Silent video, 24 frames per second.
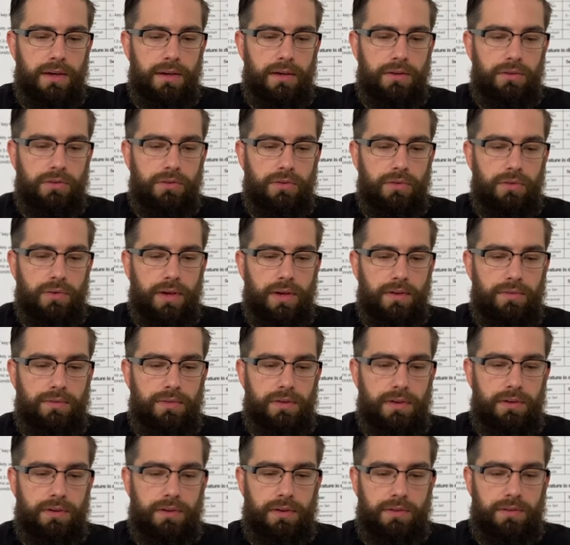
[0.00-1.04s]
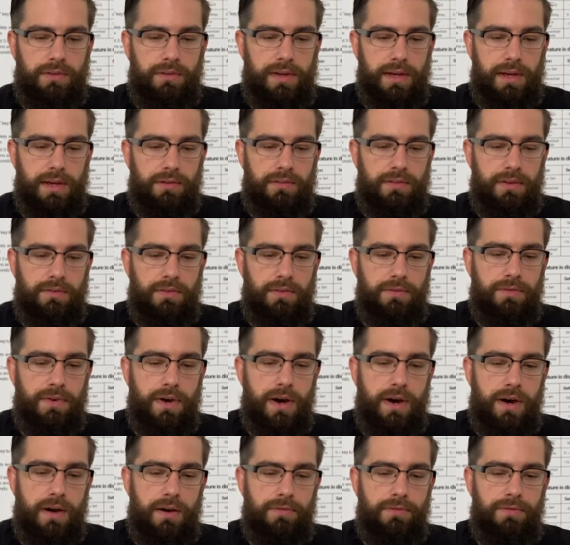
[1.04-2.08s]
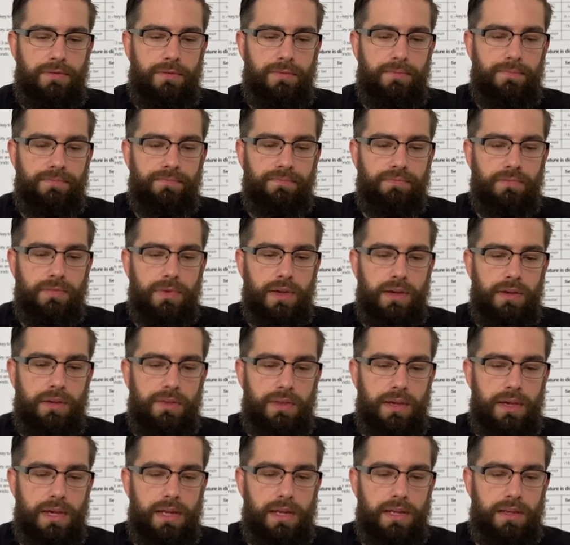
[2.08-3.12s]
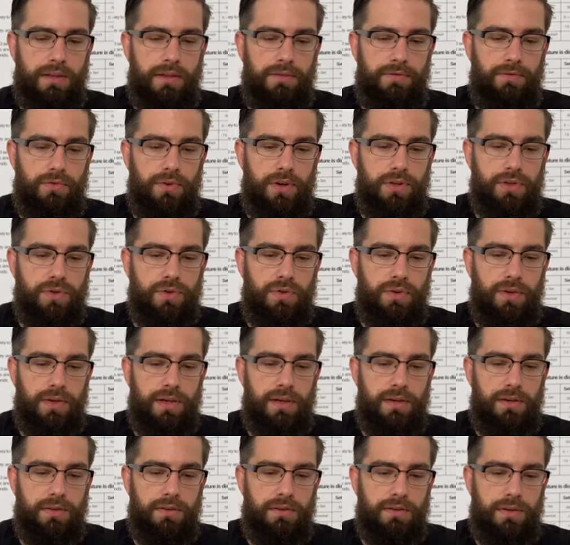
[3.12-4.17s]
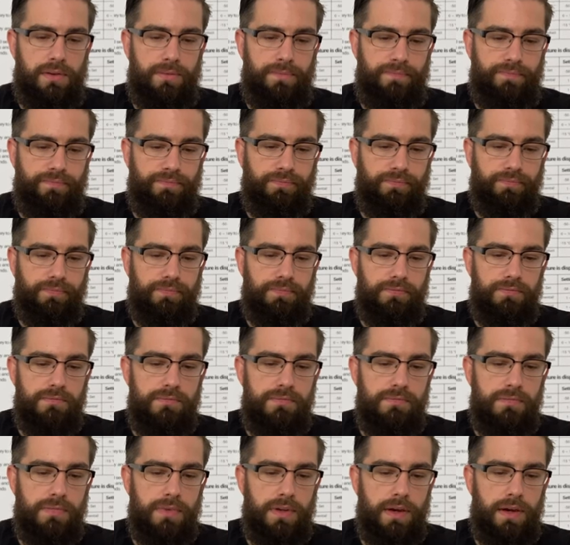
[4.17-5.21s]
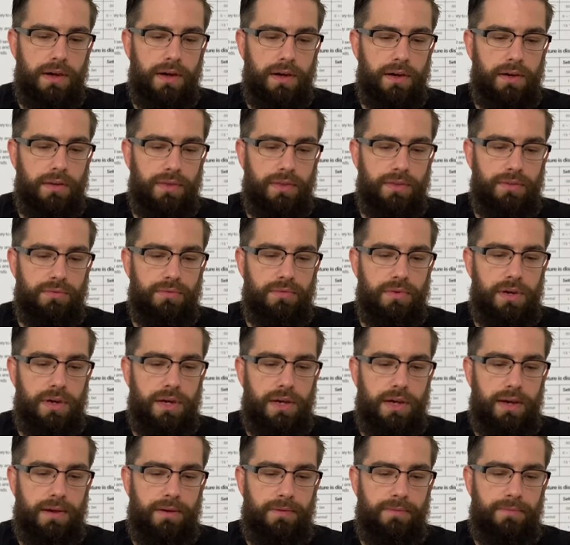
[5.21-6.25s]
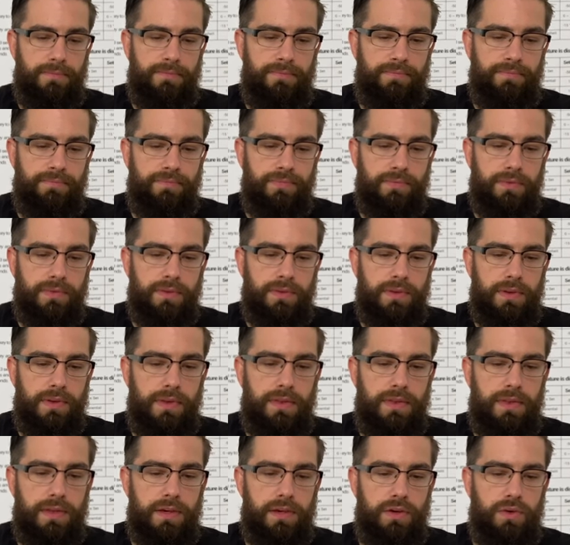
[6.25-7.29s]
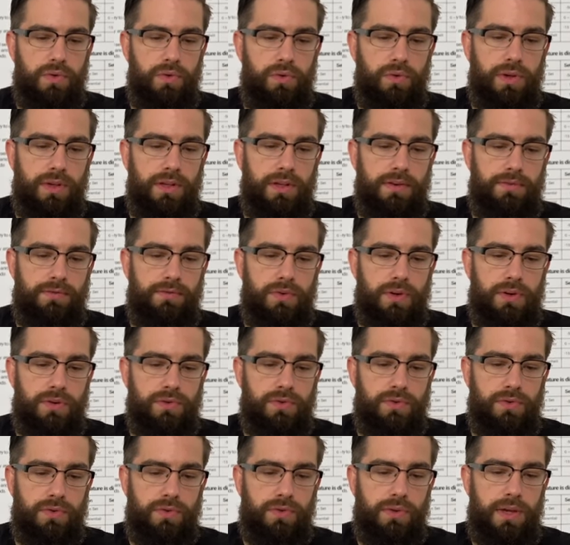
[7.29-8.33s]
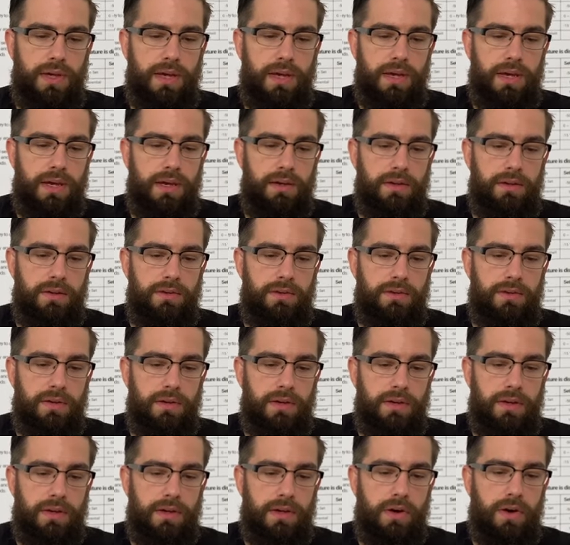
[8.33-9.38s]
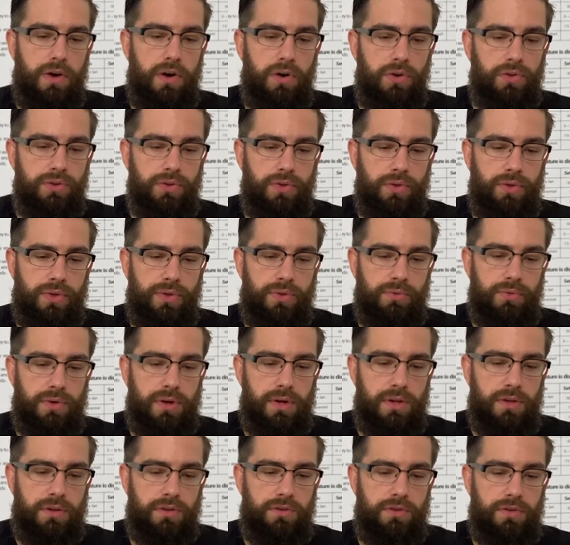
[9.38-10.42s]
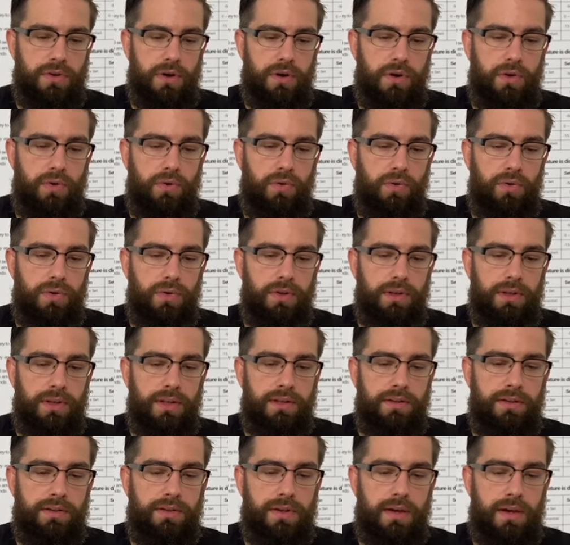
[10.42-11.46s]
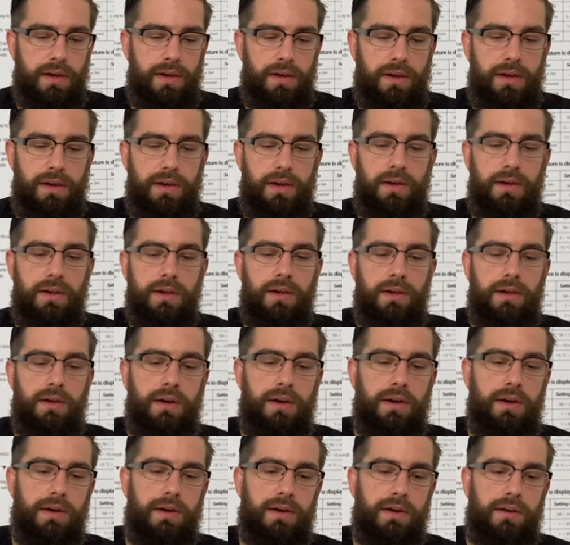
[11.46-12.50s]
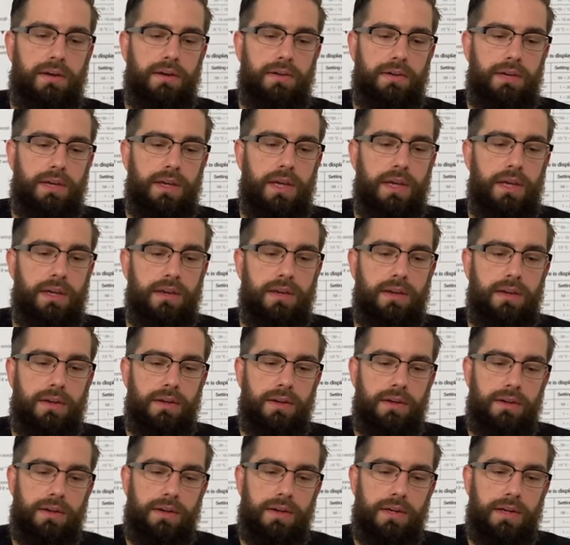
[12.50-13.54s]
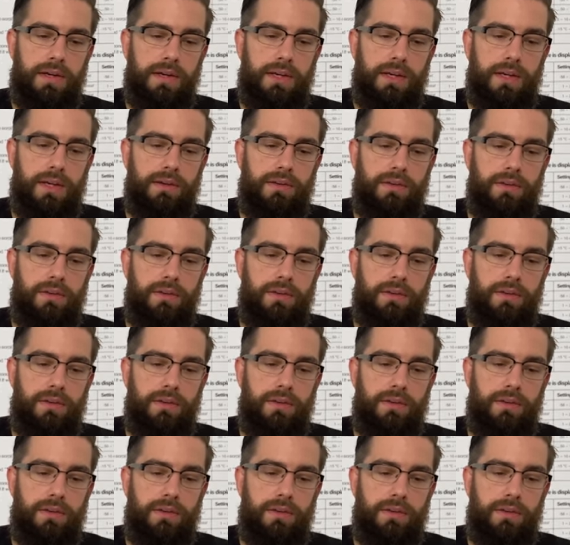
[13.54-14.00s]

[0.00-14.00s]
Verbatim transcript: So we have, it's set at 75. The heating differential is uh, three. The cooling differential is also three. So let's say uh, it it gets